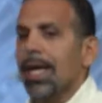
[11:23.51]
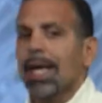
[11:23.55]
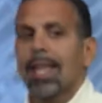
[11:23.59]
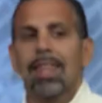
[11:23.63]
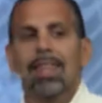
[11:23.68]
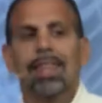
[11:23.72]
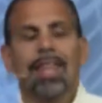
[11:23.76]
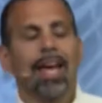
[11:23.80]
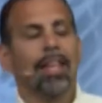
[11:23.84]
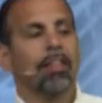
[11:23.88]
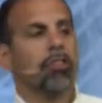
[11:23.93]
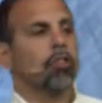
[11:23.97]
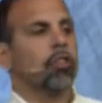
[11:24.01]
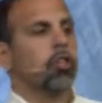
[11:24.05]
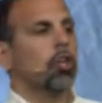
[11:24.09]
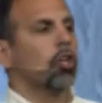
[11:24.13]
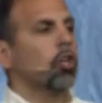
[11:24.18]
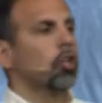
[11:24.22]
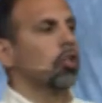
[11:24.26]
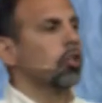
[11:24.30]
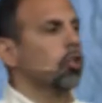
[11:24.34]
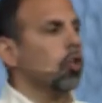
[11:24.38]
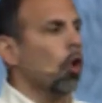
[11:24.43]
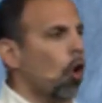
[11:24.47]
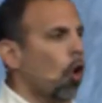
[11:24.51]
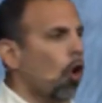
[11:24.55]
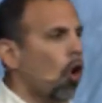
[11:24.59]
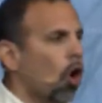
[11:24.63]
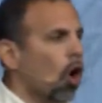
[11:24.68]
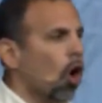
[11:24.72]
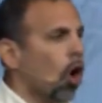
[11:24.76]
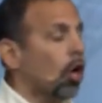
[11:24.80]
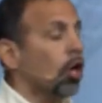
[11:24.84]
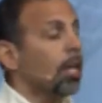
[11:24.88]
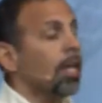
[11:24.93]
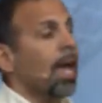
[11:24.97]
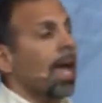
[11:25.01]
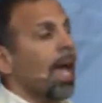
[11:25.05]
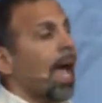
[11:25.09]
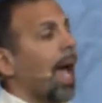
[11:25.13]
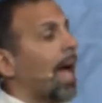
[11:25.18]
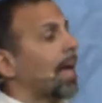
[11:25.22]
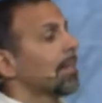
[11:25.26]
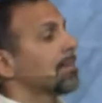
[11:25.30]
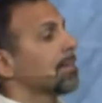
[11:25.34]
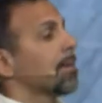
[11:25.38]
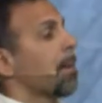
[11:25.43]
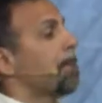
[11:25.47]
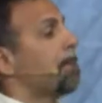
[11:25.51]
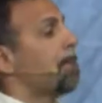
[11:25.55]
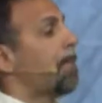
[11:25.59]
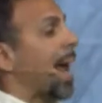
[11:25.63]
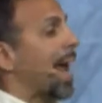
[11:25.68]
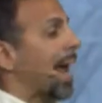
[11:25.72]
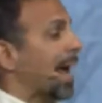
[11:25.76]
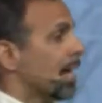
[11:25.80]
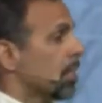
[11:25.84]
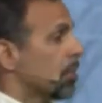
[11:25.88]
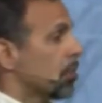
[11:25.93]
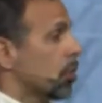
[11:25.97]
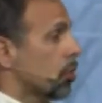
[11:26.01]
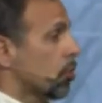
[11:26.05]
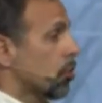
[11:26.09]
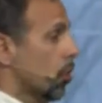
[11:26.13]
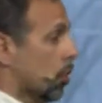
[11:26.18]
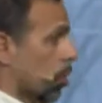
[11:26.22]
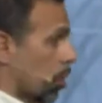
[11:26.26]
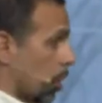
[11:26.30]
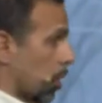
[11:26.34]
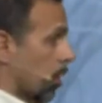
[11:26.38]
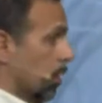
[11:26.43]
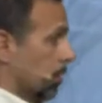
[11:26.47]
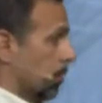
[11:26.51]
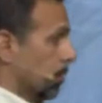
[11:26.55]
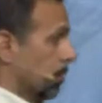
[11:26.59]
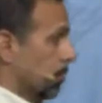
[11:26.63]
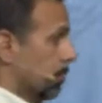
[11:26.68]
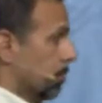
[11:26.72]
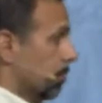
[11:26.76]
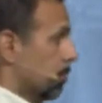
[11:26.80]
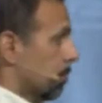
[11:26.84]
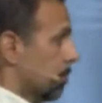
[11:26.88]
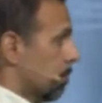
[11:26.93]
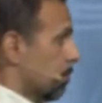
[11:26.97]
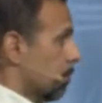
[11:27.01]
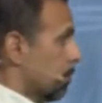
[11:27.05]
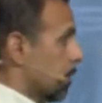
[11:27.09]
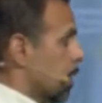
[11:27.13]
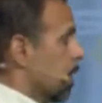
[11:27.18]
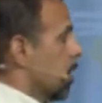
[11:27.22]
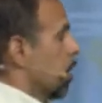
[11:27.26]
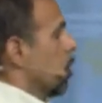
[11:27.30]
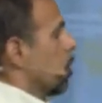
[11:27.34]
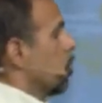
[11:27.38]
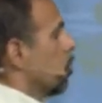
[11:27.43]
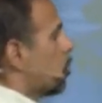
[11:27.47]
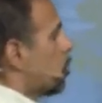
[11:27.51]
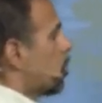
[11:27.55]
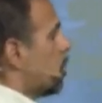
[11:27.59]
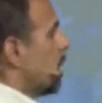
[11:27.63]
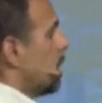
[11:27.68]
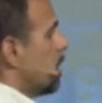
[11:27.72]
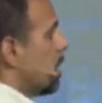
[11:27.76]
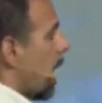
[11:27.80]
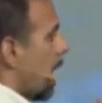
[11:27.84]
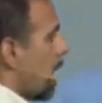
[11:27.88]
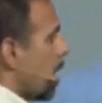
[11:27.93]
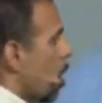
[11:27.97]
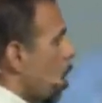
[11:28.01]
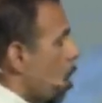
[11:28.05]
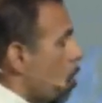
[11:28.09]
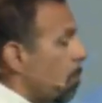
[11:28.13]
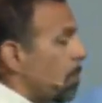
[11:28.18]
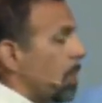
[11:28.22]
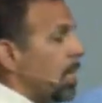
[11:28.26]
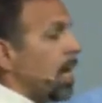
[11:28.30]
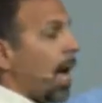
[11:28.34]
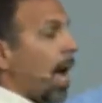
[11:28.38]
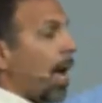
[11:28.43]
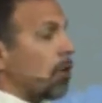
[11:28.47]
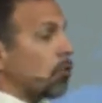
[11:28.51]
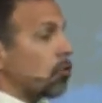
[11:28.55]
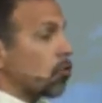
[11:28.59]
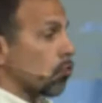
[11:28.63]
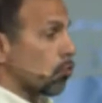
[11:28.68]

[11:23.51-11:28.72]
that the Lord has abandoned her. You see, Naomi has